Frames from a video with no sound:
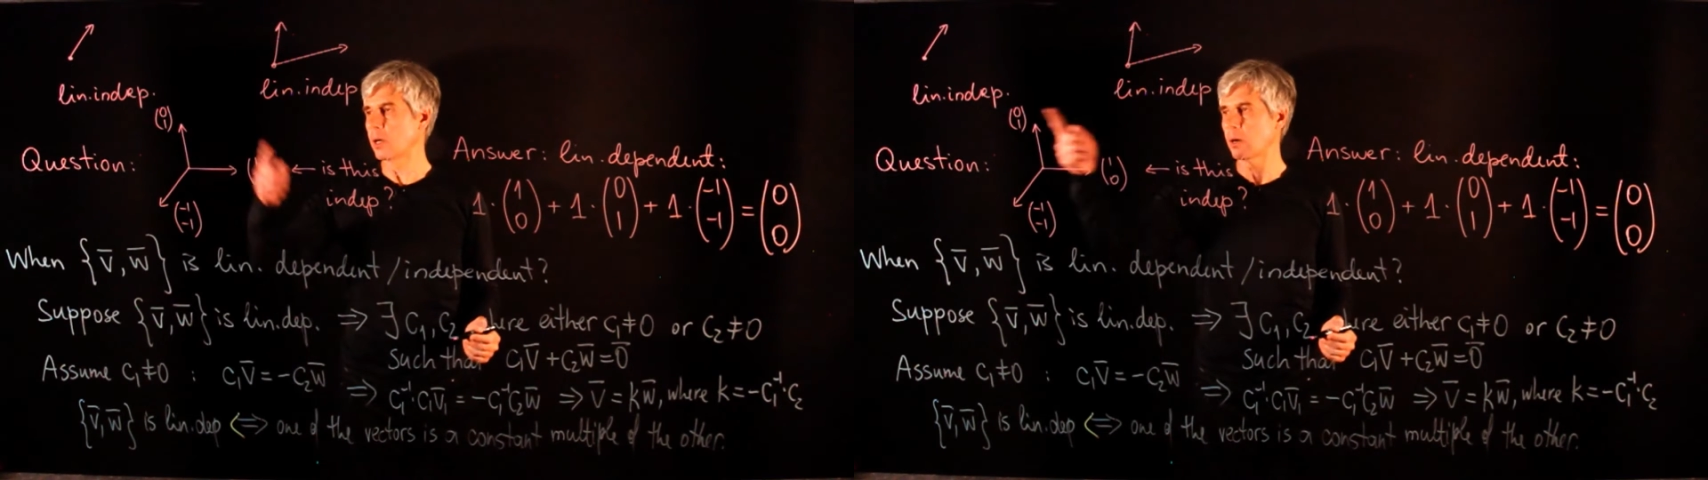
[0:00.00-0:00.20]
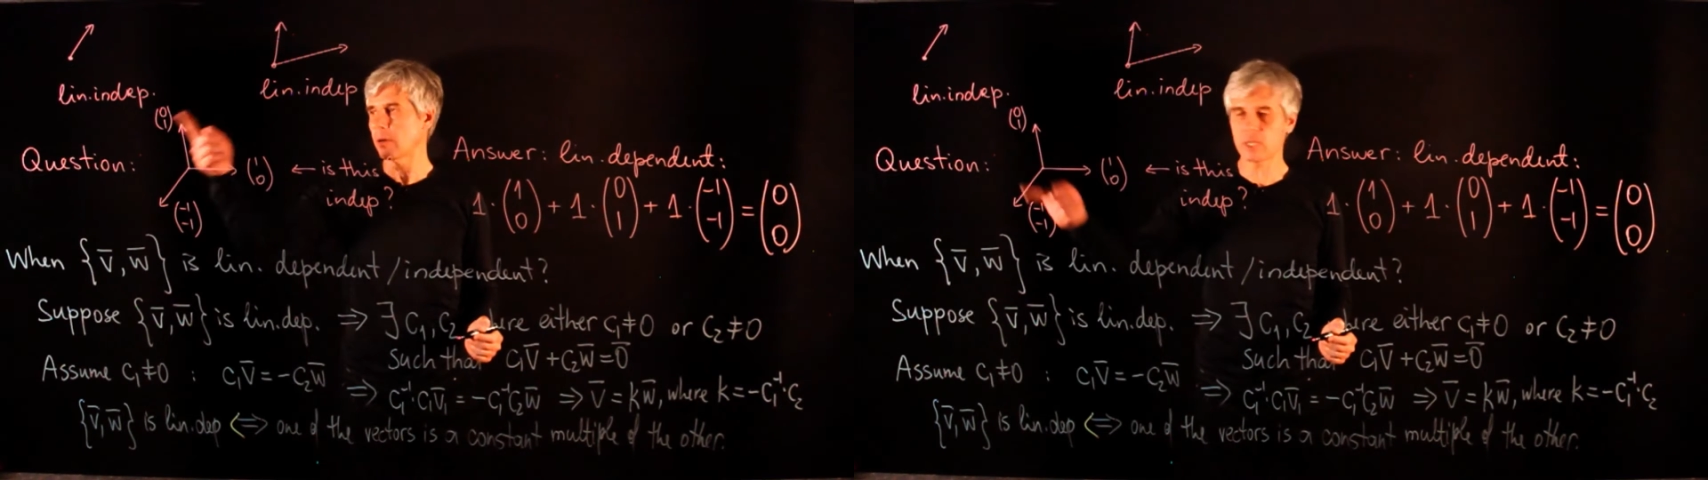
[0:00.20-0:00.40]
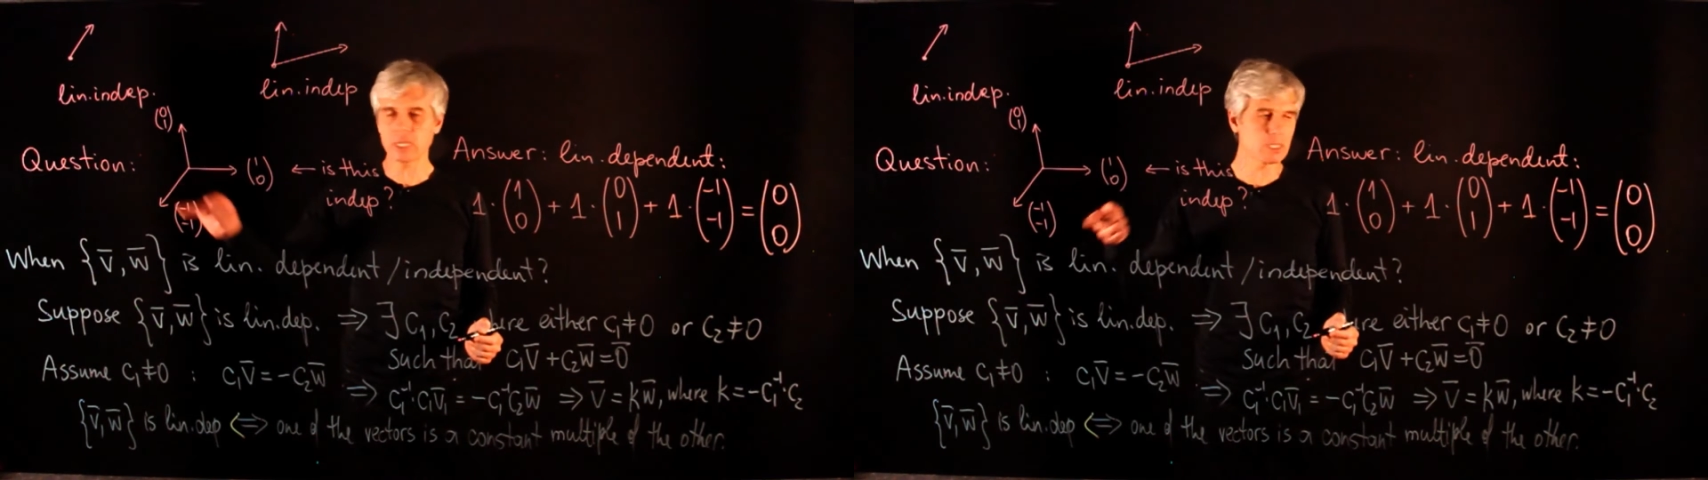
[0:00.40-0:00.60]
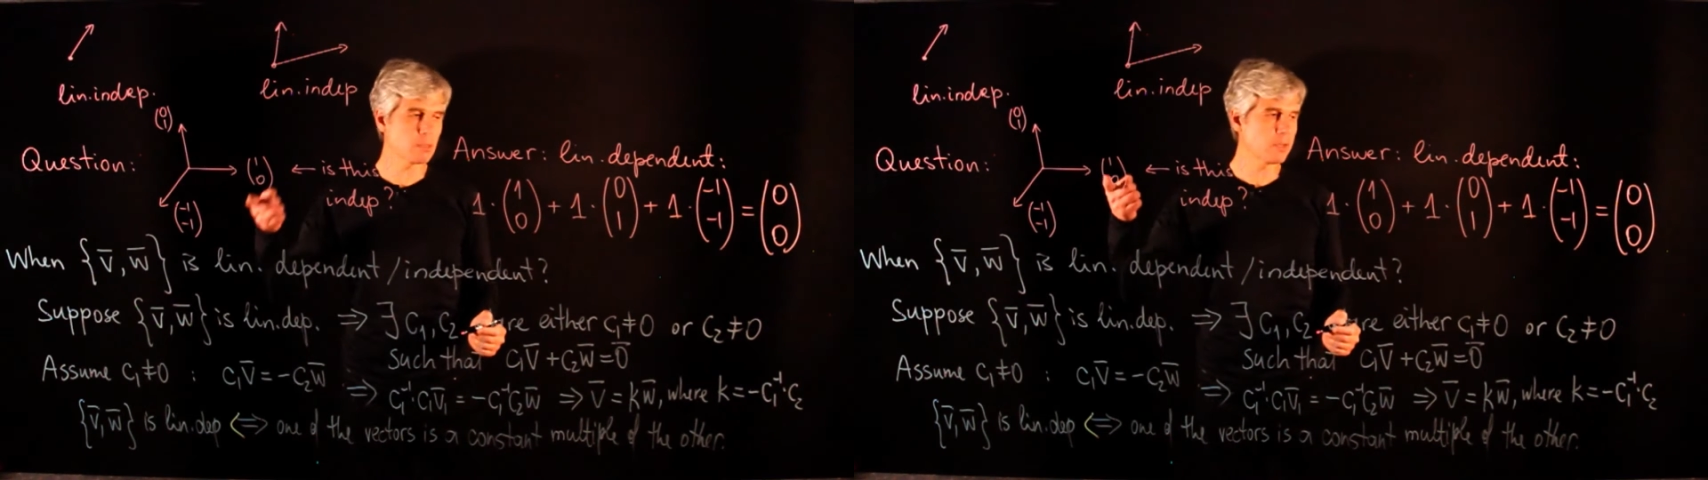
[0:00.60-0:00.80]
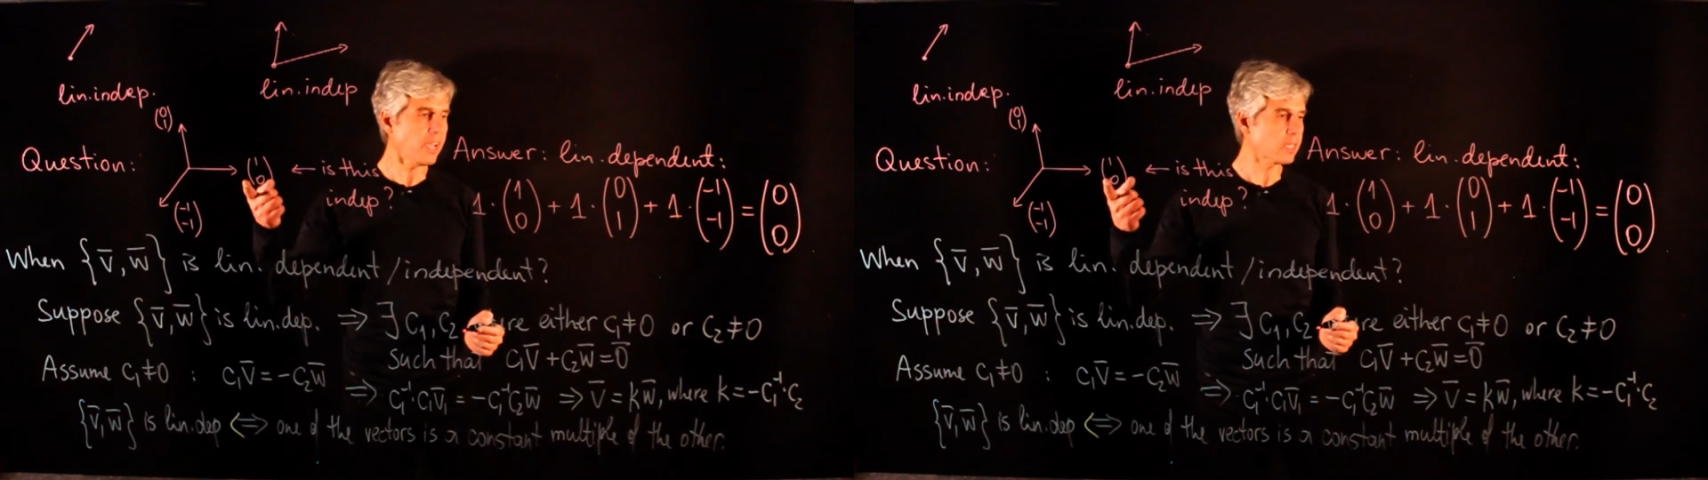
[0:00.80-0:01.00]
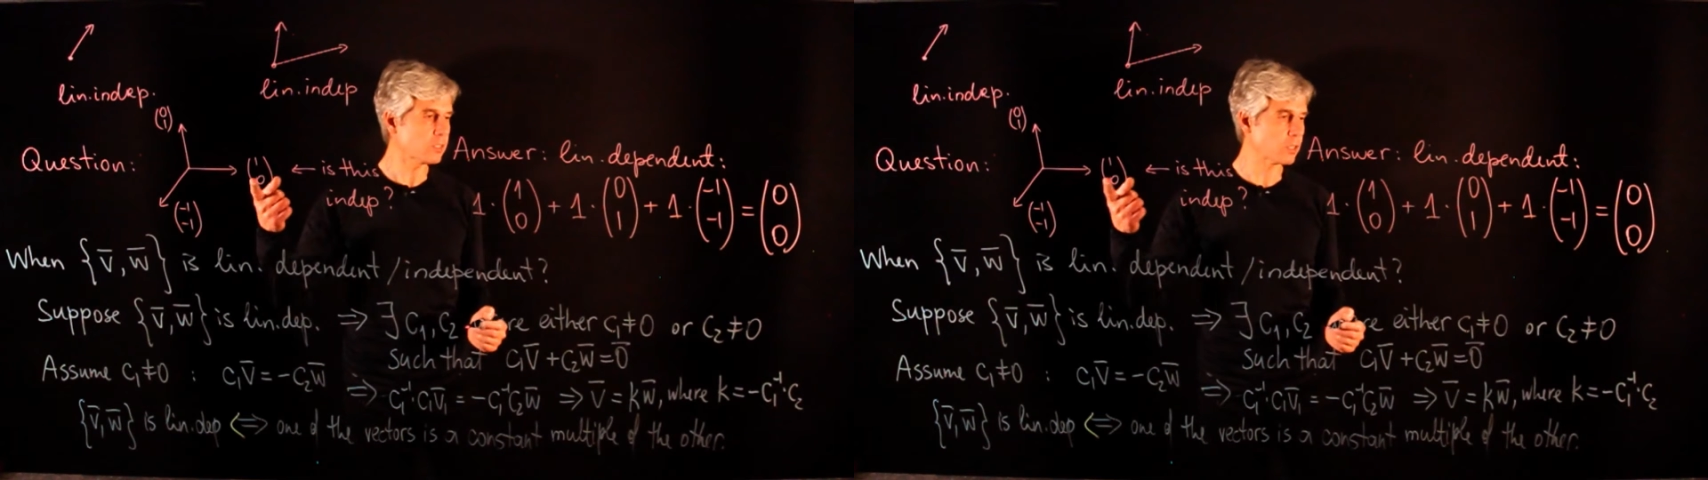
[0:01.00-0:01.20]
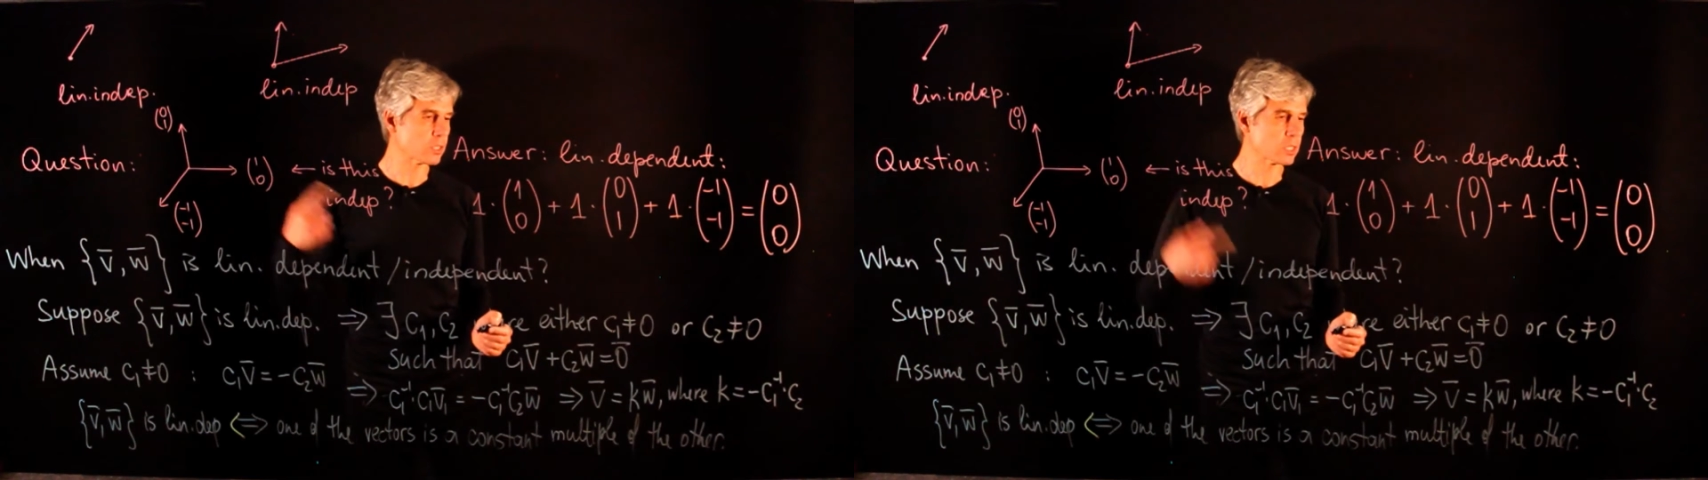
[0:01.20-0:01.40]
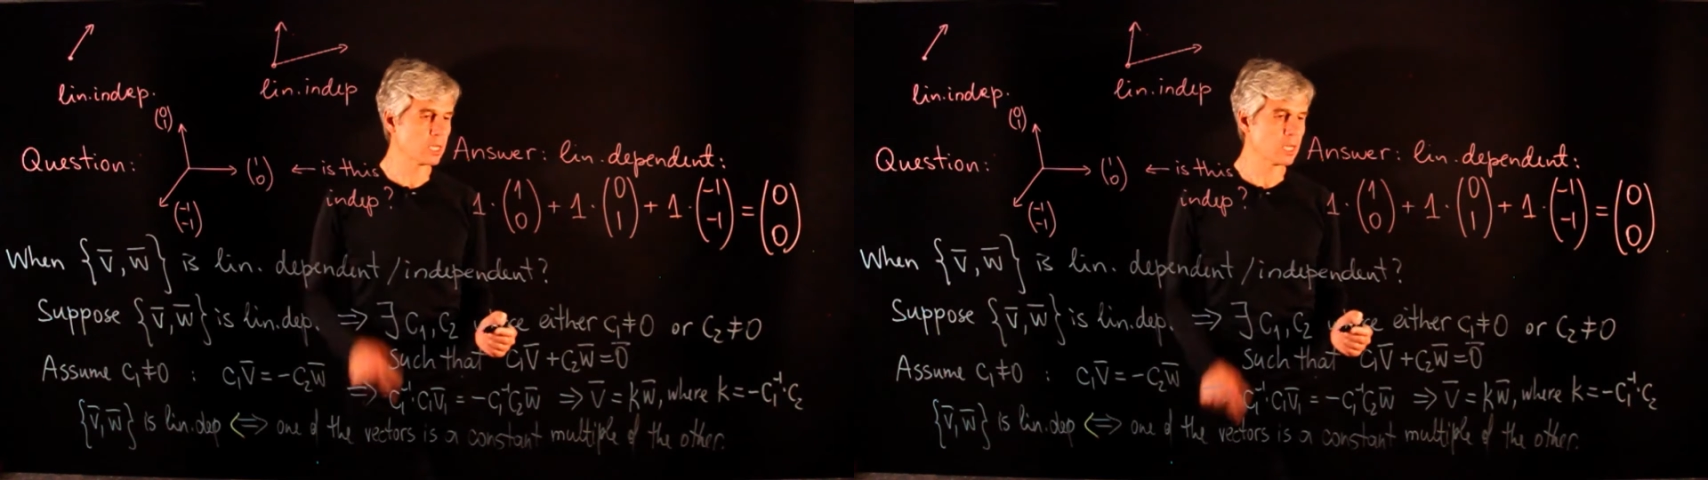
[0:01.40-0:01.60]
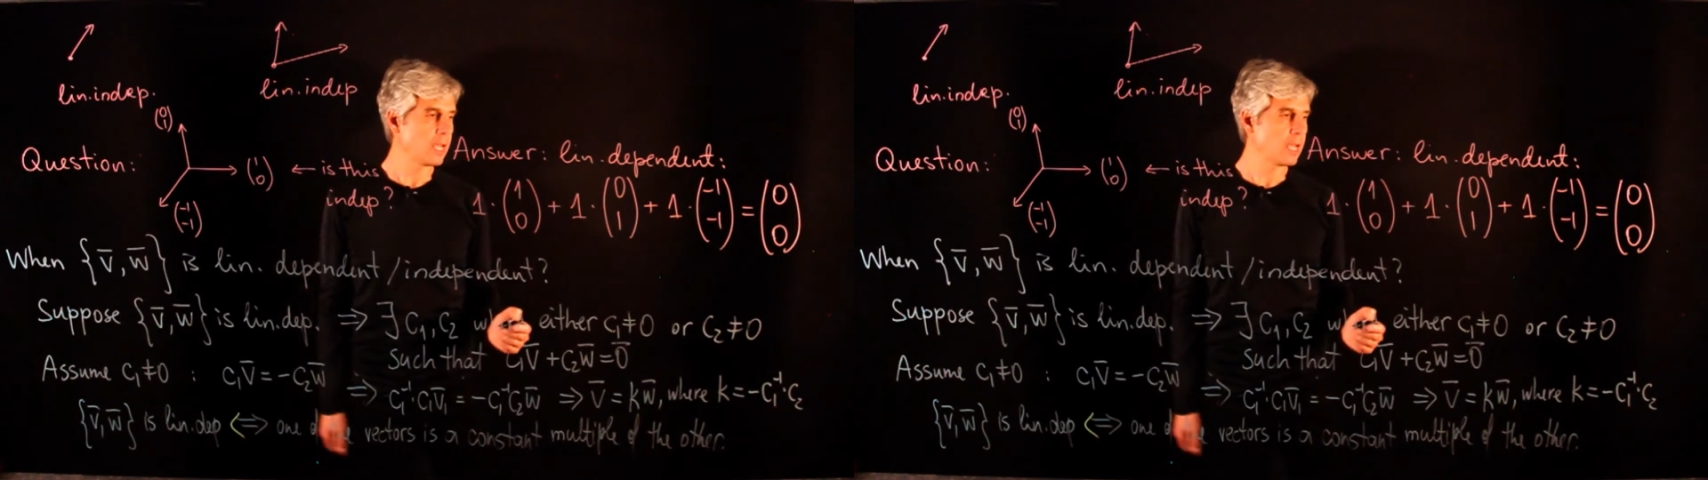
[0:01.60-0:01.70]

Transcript: of these three vectors,